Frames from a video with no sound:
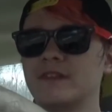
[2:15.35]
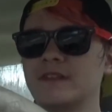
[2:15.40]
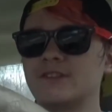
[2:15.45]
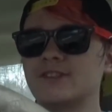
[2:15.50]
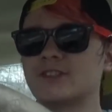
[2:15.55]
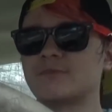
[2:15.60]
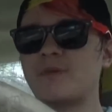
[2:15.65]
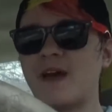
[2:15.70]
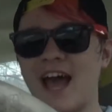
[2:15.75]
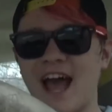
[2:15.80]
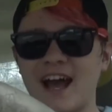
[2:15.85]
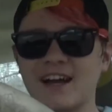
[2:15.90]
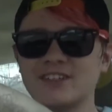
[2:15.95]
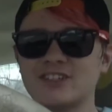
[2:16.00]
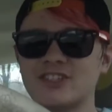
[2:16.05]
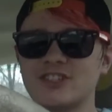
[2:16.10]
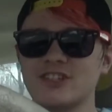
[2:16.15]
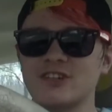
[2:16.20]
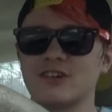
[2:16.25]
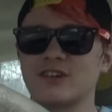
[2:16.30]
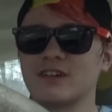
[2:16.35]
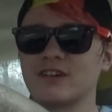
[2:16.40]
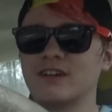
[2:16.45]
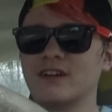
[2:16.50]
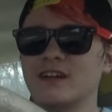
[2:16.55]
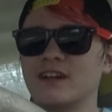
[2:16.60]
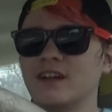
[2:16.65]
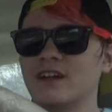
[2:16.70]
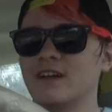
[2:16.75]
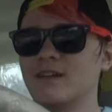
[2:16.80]
this past year,
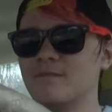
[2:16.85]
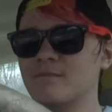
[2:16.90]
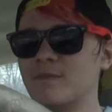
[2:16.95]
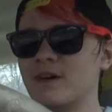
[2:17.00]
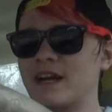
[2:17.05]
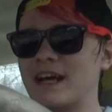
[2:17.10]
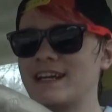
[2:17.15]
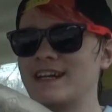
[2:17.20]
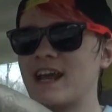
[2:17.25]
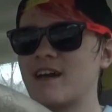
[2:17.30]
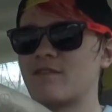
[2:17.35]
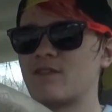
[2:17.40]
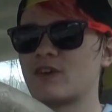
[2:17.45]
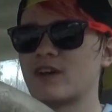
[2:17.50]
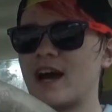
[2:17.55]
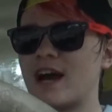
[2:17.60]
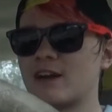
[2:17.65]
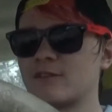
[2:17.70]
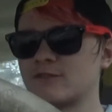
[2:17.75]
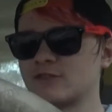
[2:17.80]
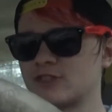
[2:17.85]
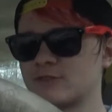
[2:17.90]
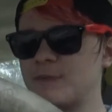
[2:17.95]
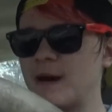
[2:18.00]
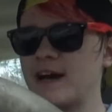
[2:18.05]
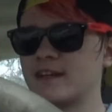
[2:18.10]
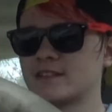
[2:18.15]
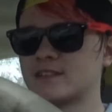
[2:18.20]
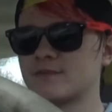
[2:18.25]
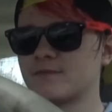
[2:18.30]
but I never got a
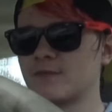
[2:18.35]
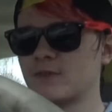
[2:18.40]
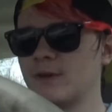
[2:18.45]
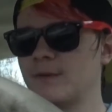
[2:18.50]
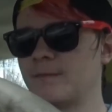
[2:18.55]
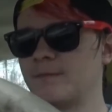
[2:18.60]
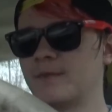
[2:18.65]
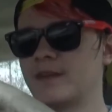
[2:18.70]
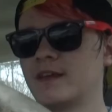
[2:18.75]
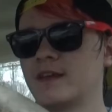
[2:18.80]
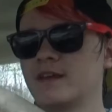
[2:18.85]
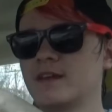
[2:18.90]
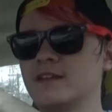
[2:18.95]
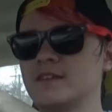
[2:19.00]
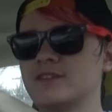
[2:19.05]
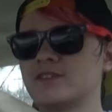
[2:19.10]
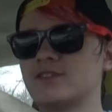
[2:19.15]
response from.